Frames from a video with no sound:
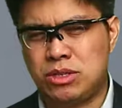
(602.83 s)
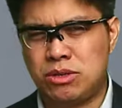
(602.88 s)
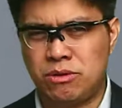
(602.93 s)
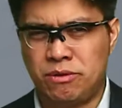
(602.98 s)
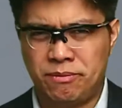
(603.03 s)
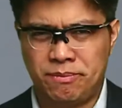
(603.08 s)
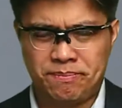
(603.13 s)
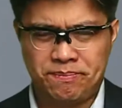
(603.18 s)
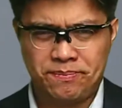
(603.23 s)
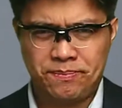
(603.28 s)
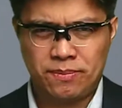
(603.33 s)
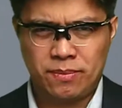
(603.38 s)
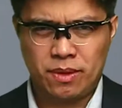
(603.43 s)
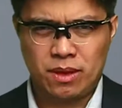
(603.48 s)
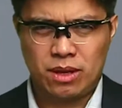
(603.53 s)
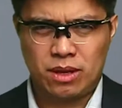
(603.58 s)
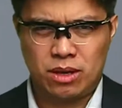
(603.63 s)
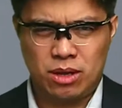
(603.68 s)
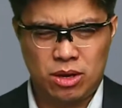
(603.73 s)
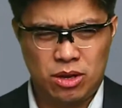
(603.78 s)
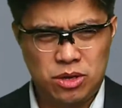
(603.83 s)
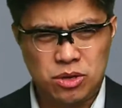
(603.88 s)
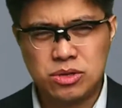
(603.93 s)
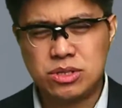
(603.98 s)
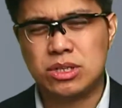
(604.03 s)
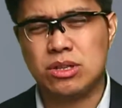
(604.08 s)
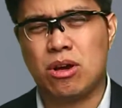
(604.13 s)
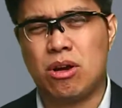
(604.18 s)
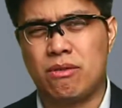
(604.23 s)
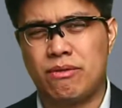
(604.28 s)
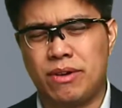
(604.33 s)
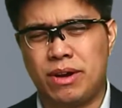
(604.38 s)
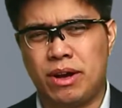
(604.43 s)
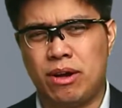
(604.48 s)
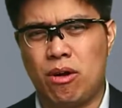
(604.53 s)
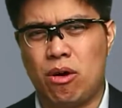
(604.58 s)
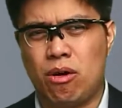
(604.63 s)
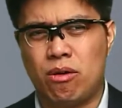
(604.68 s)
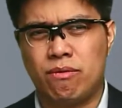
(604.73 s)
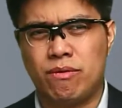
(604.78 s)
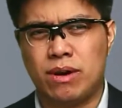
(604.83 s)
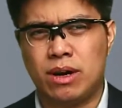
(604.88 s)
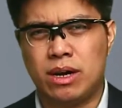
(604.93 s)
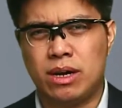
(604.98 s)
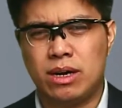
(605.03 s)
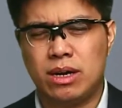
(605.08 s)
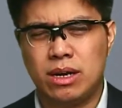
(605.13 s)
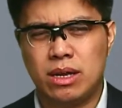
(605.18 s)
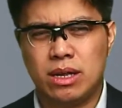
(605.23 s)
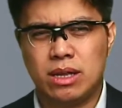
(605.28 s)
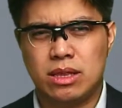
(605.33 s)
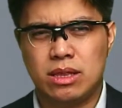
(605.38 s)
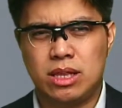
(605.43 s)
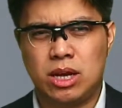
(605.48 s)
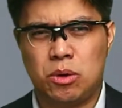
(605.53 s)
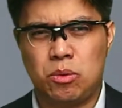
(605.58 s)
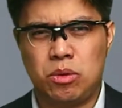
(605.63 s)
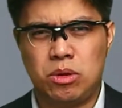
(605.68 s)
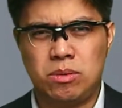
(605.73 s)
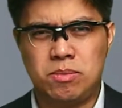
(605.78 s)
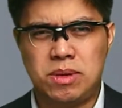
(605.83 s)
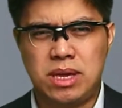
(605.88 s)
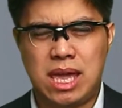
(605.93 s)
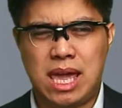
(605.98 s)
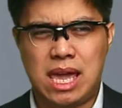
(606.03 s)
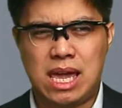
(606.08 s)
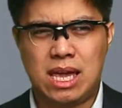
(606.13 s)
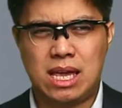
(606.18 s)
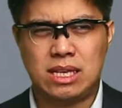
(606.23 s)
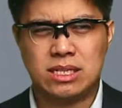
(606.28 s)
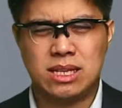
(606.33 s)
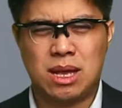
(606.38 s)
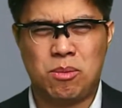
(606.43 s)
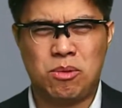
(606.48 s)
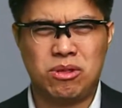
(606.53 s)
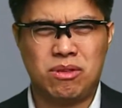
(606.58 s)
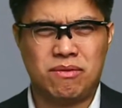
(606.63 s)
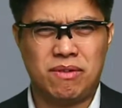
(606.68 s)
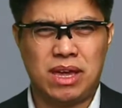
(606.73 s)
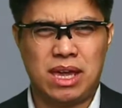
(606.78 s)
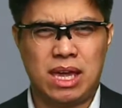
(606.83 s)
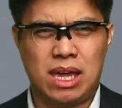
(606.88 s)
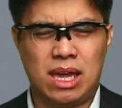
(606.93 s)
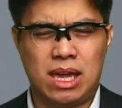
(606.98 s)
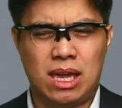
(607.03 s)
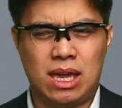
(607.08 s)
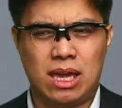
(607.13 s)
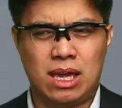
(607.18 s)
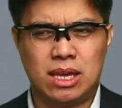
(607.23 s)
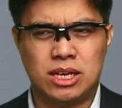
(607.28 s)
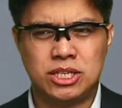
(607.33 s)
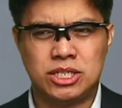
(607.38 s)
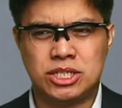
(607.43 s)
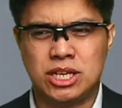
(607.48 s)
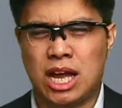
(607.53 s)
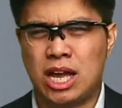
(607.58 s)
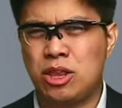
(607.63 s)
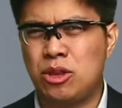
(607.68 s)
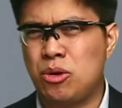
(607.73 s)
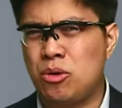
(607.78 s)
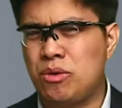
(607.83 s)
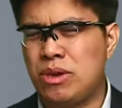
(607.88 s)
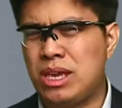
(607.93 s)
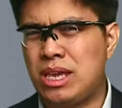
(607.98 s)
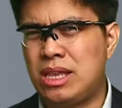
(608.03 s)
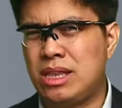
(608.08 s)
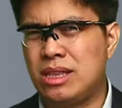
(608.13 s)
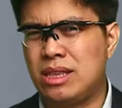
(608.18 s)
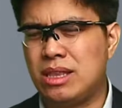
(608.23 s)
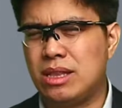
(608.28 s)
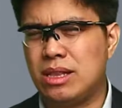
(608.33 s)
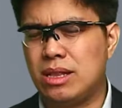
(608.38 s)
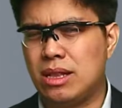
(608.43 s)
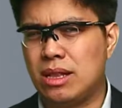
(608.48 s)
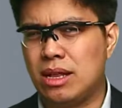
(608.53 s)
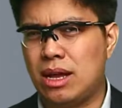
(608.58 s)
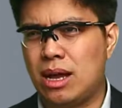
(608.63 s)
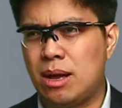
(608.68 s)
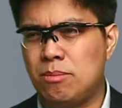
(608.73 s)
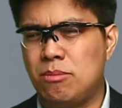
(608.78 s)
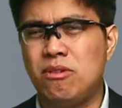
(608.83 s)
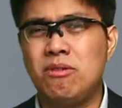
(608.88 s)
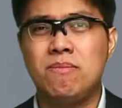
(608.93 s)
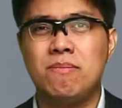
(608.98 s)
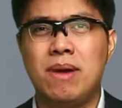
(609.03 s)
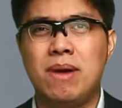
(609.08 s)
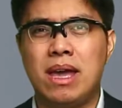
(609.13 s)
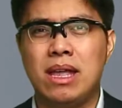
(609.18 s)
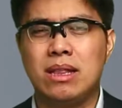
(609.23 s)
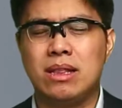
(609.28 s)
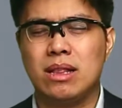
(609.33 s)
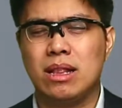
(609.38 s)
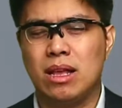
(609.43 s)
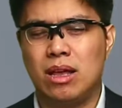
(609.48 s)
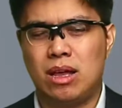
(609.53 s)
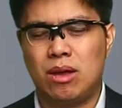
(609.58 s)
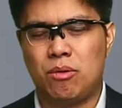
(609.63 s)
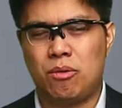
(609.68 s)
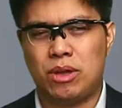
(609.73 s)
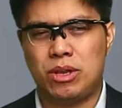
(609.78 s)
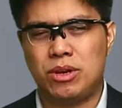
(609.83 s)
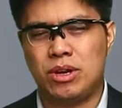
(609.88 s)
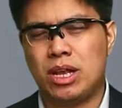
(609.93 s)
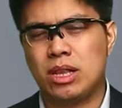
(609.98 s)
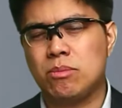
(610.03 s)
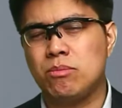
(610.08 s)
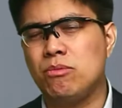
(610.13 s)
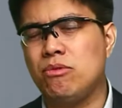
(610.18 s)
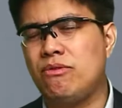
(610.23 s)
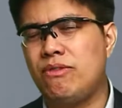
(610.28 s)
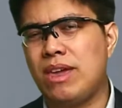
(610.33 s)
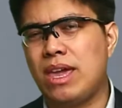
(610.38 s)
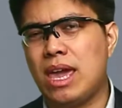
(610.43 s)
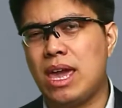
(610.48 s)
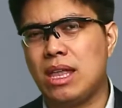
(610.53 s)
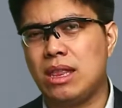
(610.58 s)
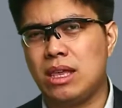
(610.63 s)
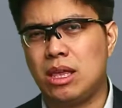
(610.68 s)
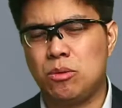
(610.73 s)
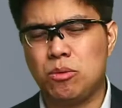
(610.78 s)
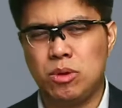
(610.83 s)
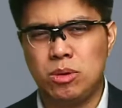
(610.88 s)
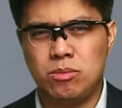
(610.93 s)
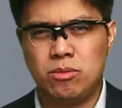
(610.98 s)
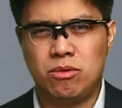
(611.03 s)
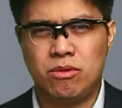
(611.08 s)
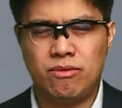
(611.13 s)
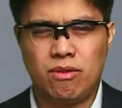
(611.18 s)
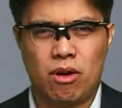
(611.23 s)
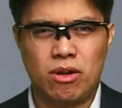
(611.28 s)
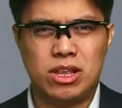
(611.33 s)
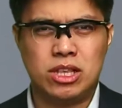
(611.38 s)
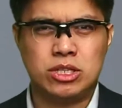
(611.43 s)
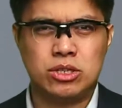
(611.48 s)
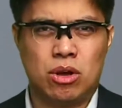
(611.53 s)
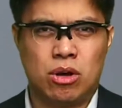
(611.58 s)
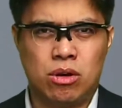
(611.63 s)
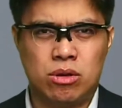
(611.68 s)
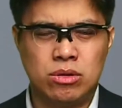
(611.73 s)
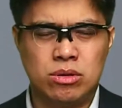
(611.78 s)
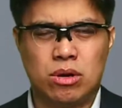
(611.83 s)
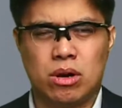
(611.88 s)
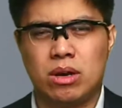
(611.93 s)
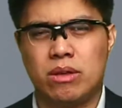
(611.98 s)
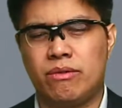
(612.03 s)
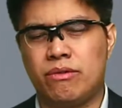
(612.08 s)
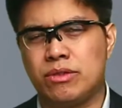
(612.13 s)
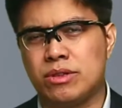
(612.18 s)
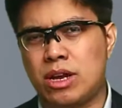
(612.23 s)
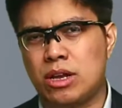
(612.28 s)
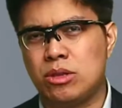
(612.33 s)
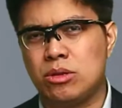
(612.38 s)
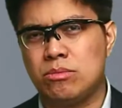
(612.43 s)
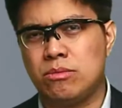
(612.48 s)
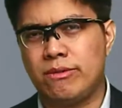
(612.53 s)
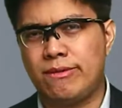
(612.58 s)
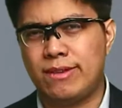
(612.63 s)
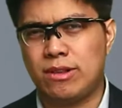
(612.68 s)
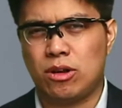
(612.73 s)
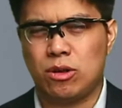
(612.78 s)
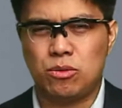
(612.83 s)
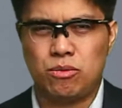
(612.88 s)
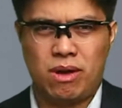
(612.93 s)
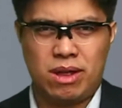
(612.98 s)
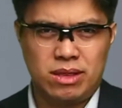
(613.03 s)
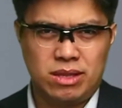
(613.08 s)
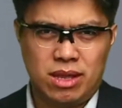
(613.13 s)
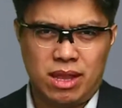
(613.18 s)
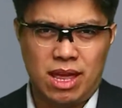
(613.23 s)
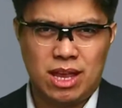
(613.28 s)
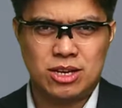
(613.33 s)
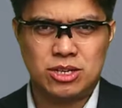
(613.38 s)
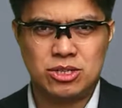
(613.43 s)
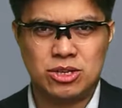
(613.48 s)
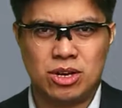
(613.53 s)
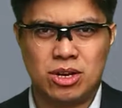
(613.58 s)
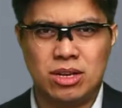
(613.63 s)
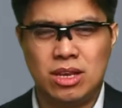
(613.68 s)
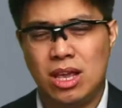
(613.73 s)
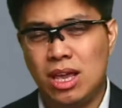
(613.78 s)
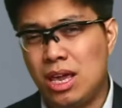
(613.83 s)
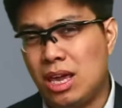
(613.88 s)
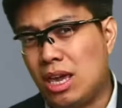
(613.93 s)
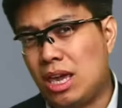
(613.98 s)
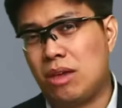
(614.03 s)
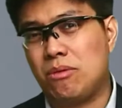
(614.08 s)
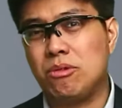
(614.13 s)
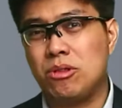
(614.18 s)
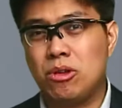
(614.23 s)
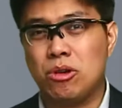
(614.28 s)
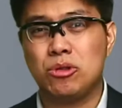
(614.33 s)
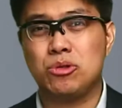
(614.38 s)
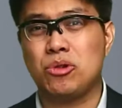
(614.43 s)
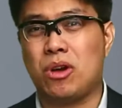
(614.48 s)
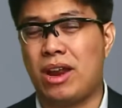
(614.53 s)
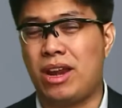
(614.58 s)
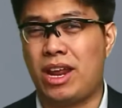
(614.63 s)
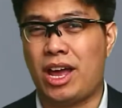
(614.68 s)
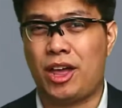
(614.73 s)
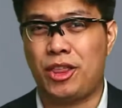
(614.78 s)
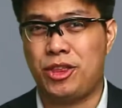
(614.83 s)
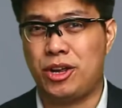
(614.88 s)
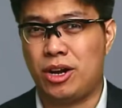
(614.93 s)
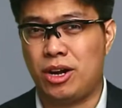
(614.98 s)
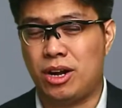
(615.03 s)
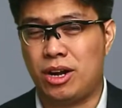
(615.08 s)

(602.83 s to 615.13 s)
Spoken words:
you use it over and over, there will be a somewhat of a shadowy movement. When you're not moving it, it will move on its own, or if you try to move it on one direction, it would go to another.